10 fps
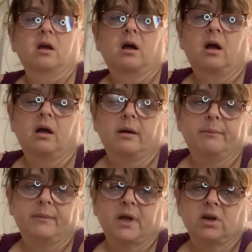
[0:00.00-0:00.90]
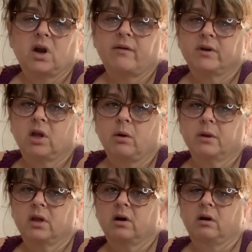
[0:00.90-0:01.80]
and you're having to go
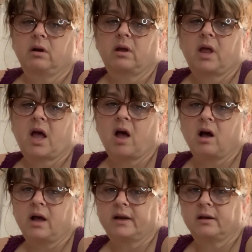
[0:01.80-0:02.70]
in there hot.